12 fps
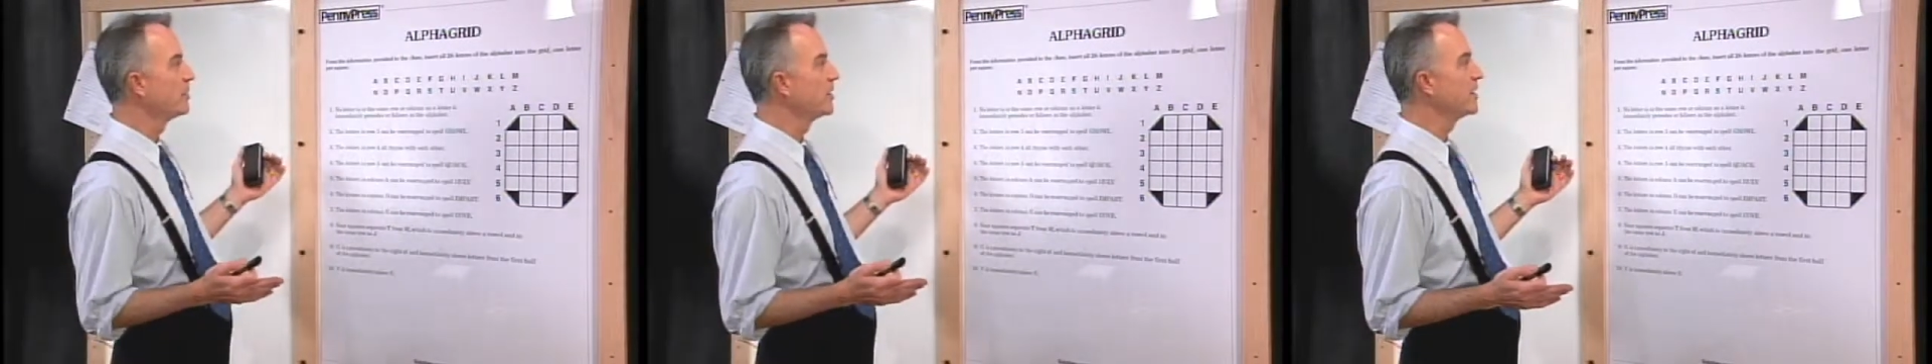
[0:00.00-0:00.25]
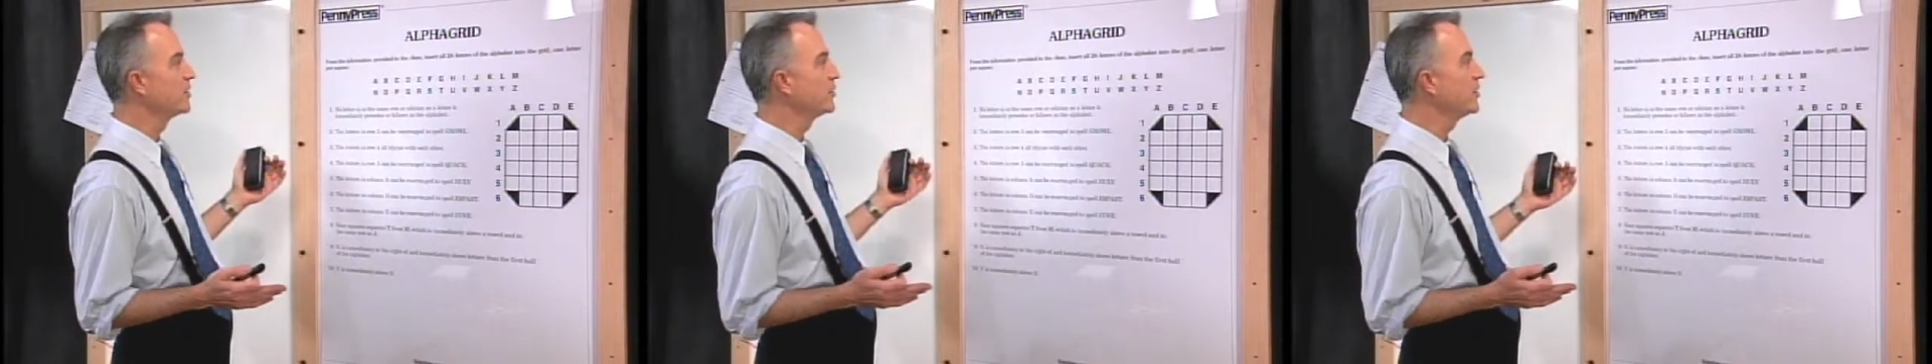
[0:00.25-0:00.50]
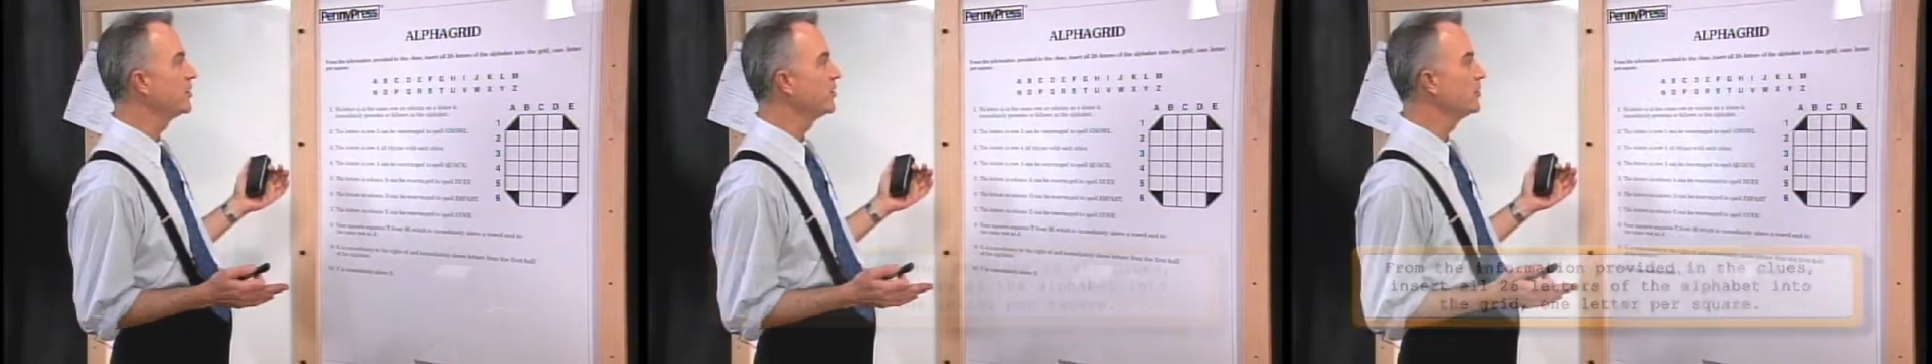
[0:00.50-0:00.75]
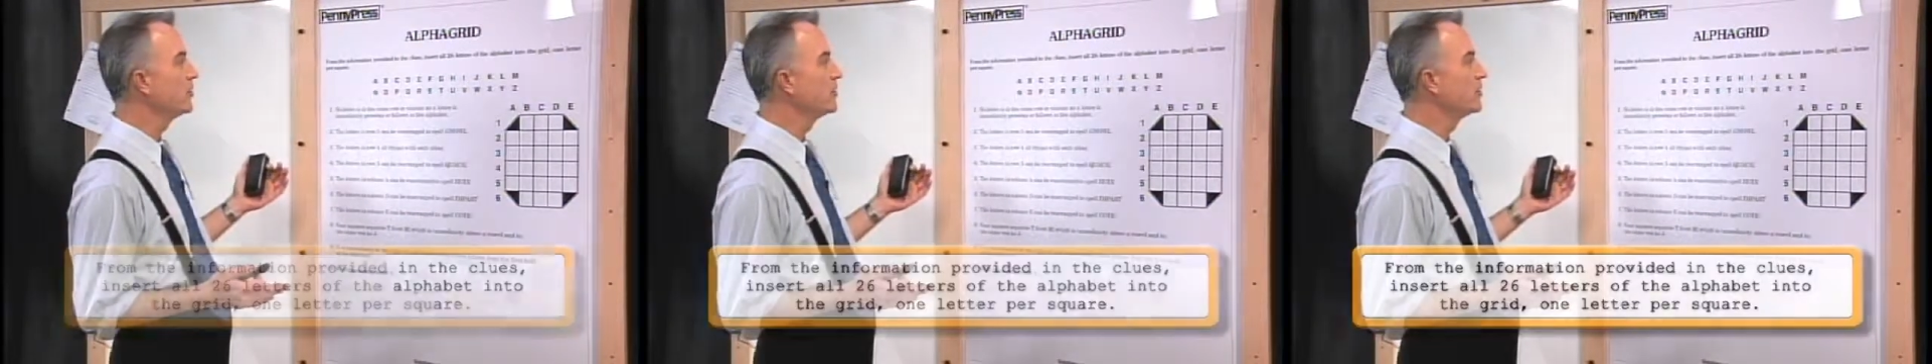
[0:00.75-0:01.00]
but let's read
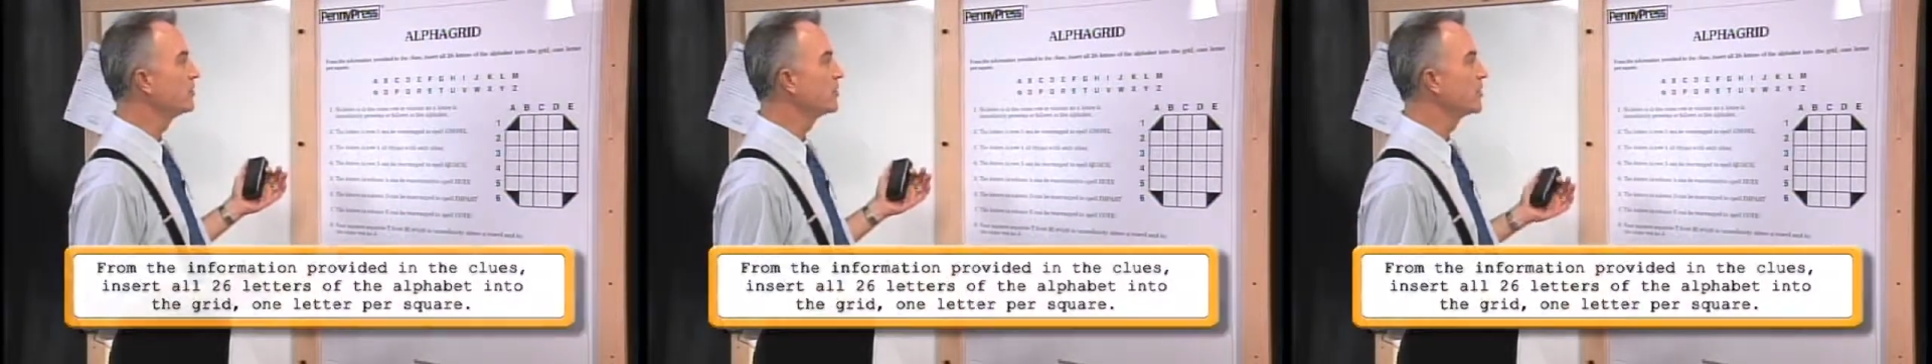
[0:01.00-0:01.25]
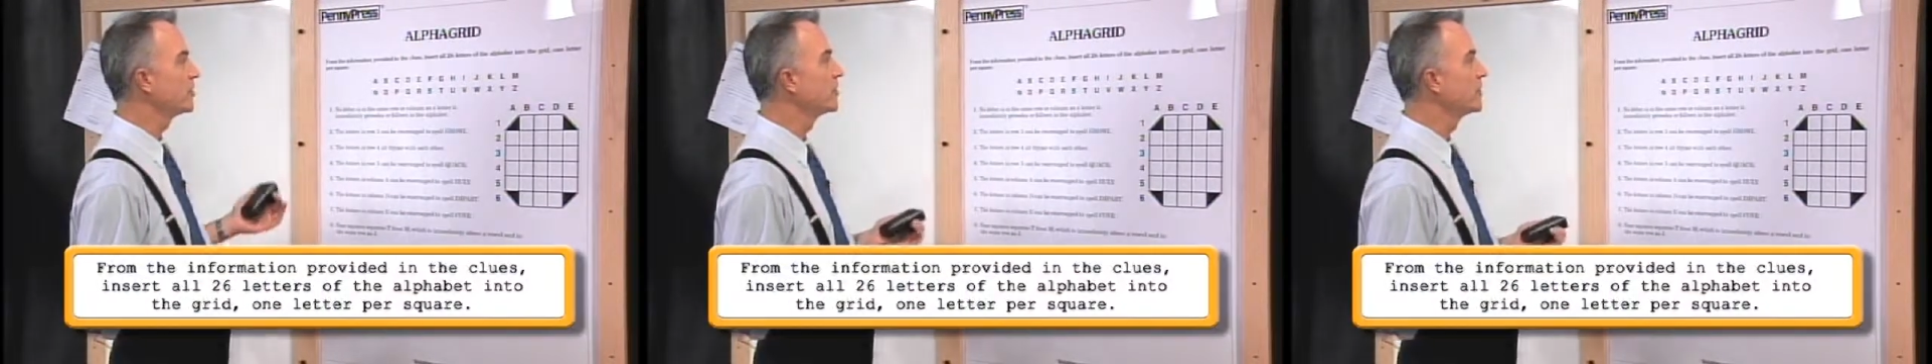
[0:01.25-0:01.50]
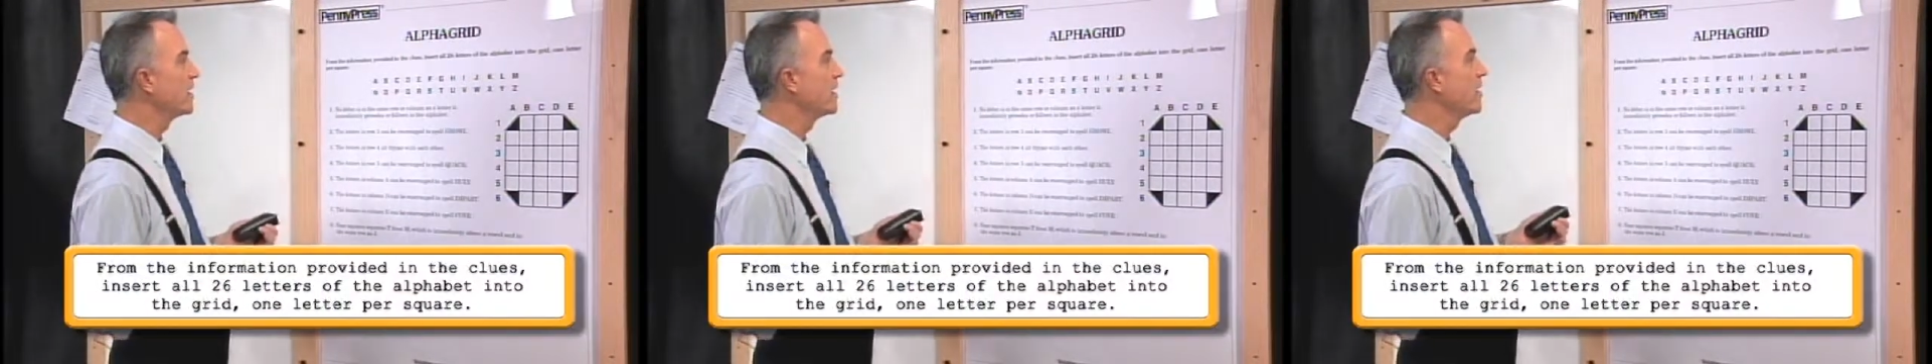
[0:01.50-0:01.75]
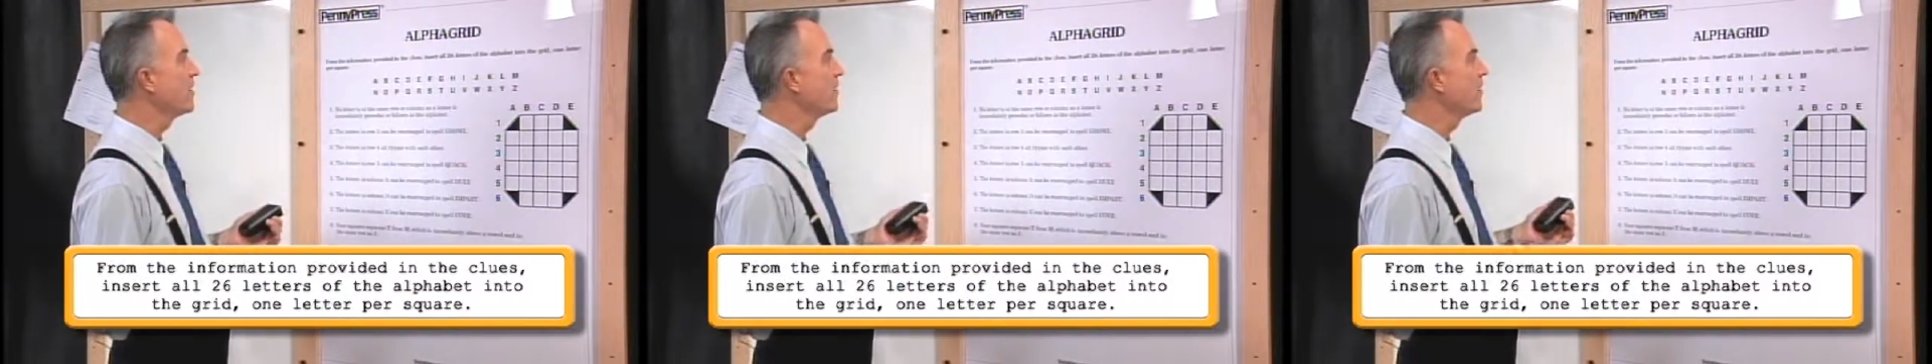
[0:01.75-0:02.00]
through the instructions that
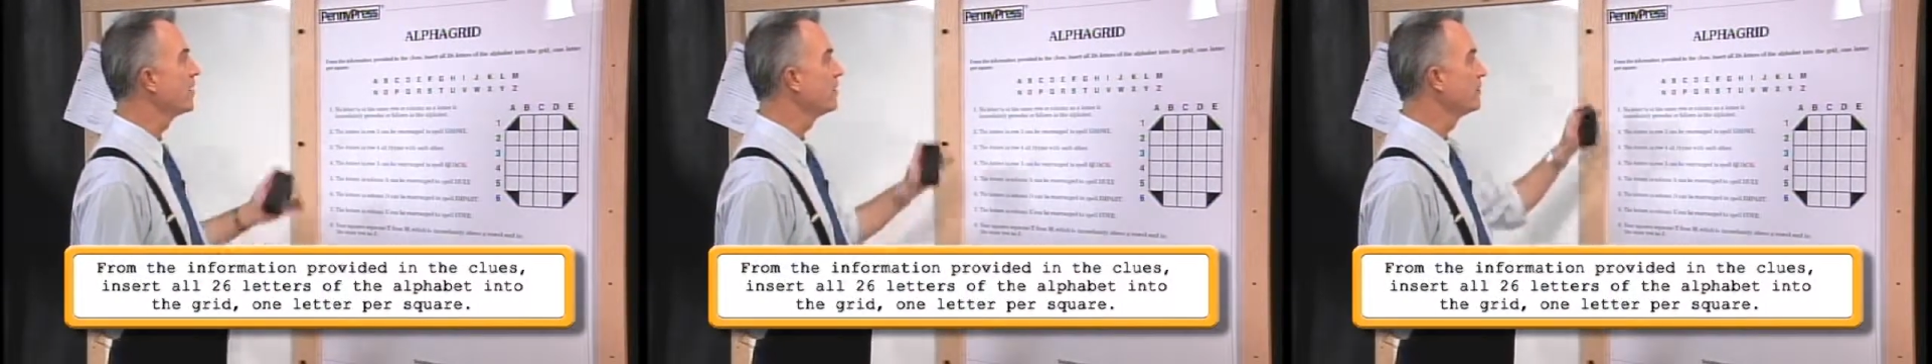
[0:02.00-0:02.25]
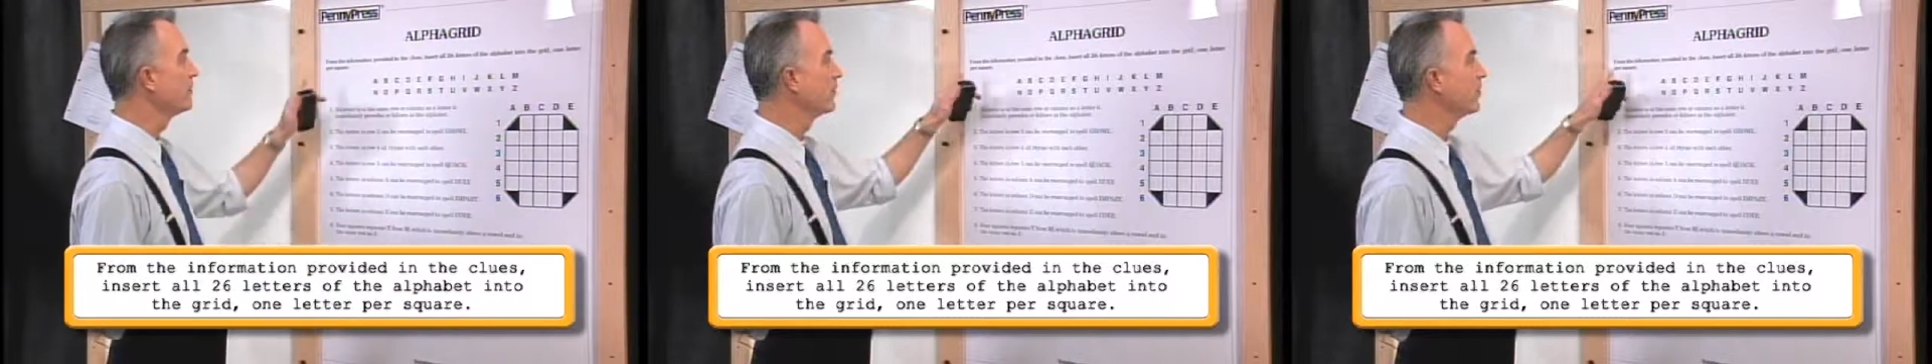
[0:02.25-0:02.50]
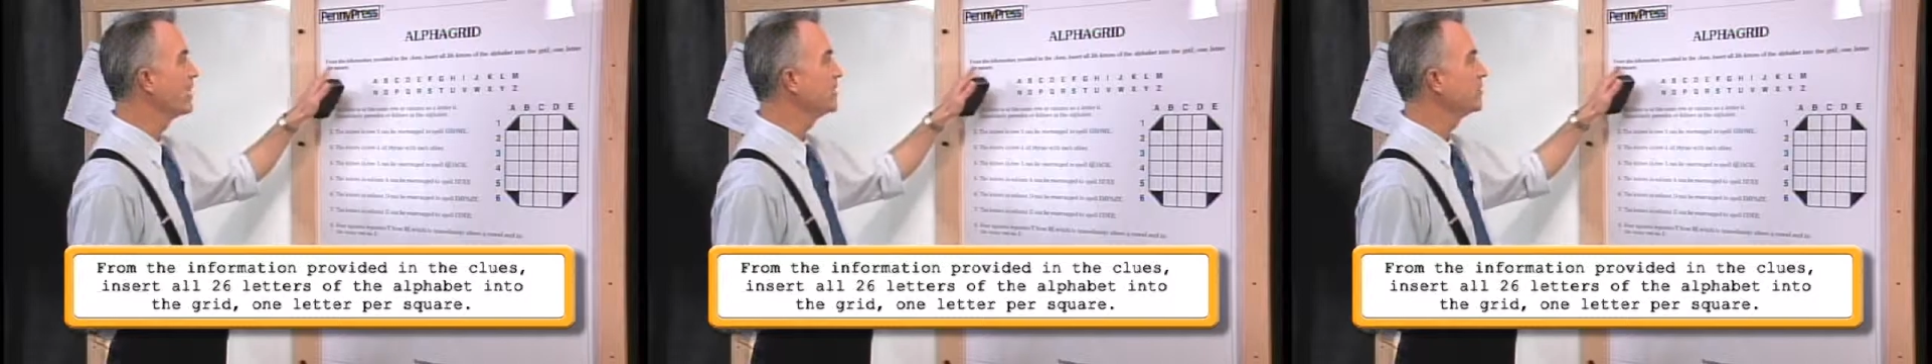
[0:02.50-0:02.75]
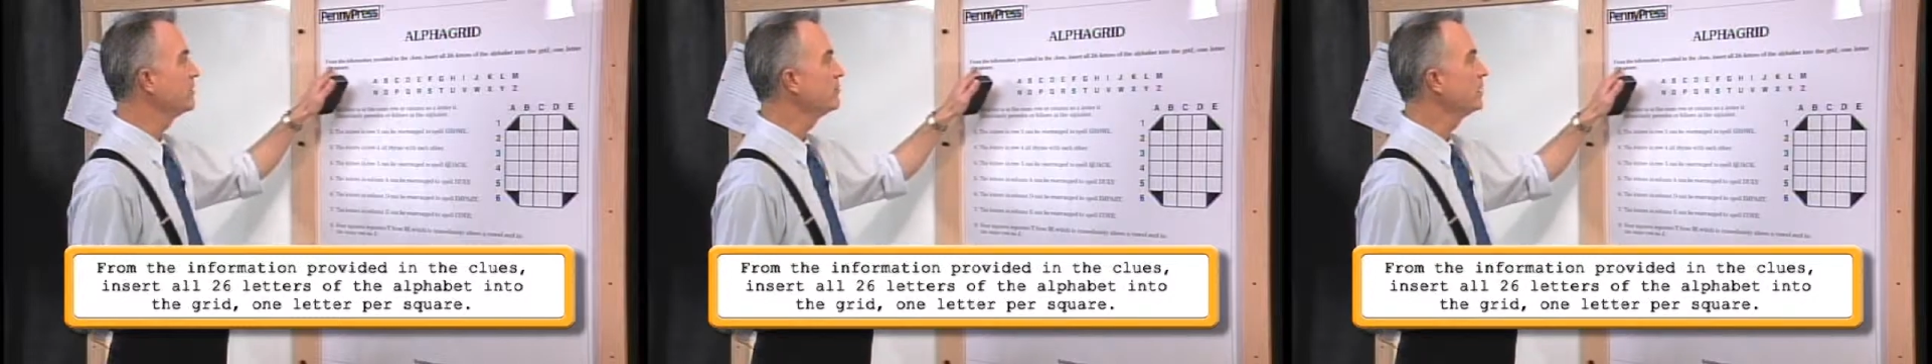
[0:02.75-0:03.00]
are there quite
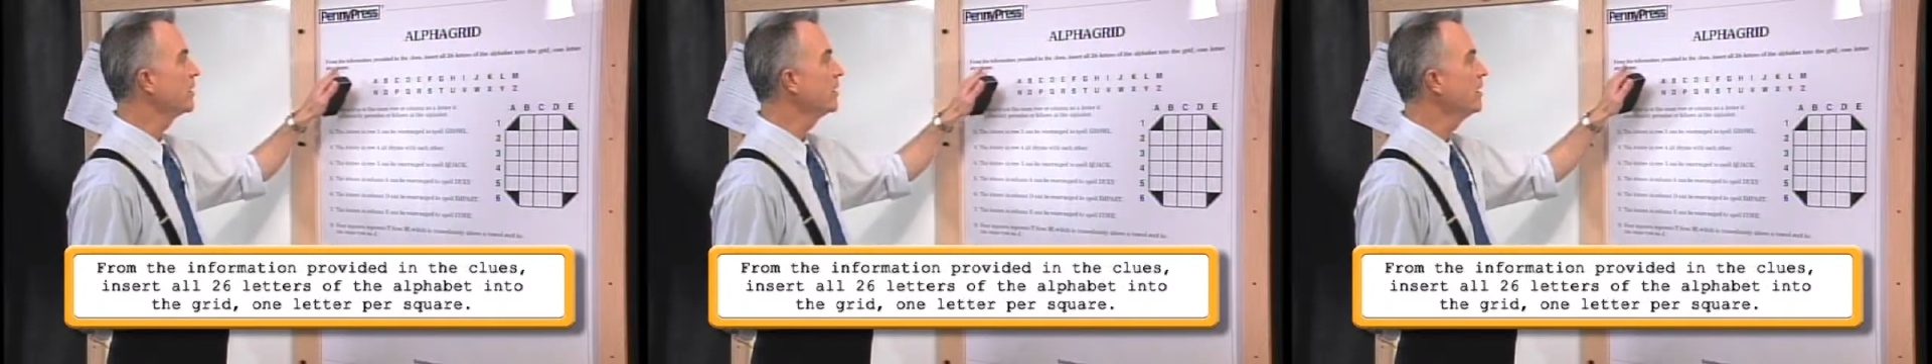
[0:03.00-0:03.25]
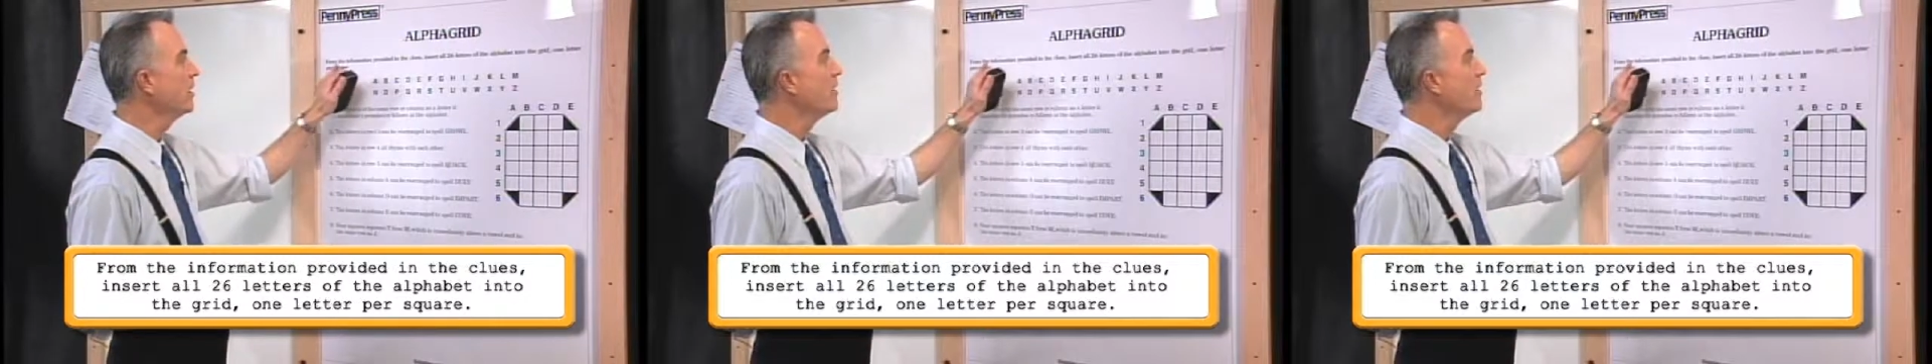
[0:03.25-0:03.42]
simply.